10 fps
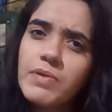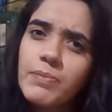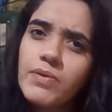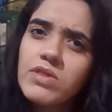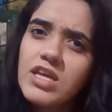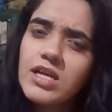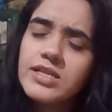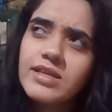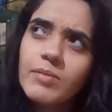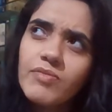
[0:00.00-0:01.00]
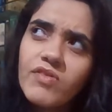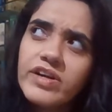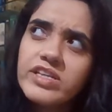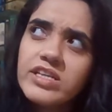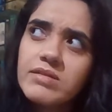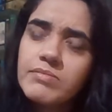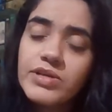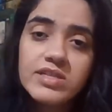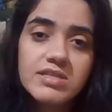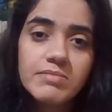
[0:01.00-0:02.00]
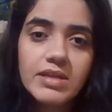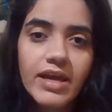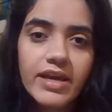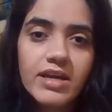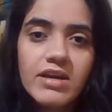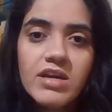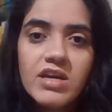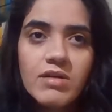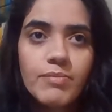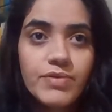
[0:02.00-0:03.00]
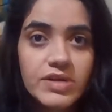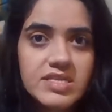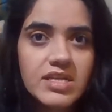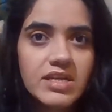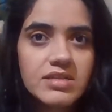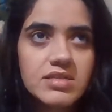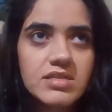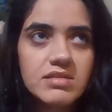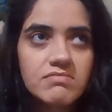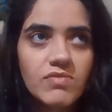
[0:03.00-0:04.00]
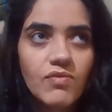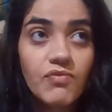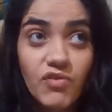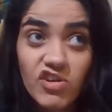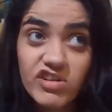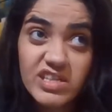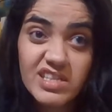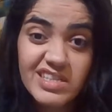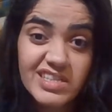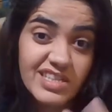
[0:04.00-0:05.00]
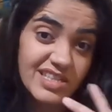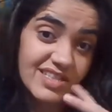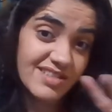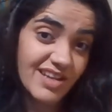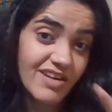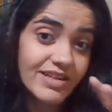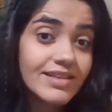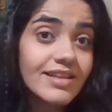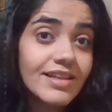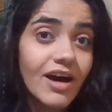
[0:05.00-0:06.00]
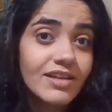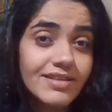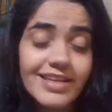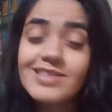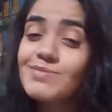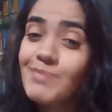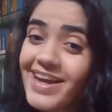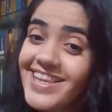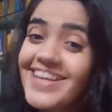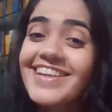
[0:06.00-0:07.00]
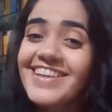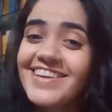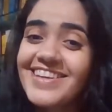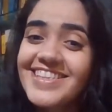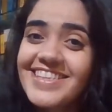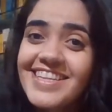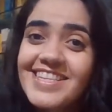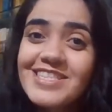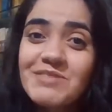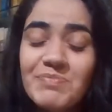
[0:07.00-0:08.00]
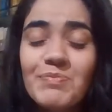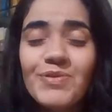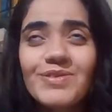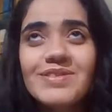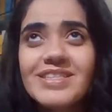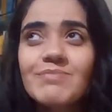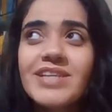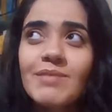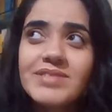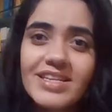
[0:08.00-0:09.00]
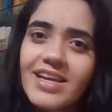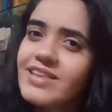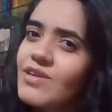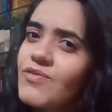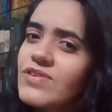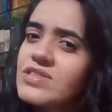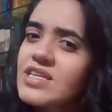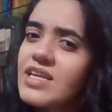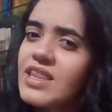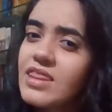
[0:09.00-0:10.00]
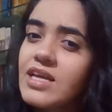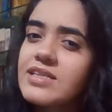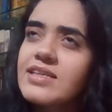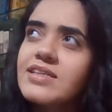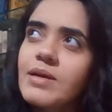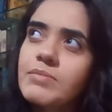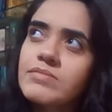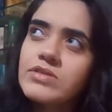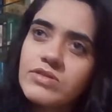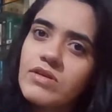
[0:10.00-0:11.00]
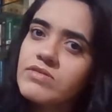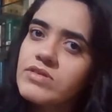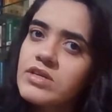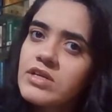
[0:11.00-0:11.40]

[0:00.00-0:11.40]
people think that I'm flirting. Because, I mean, like, Brazilians flirt staring a lot and smiling a lot. So people sometimes can get confused that I think that I'm, you know,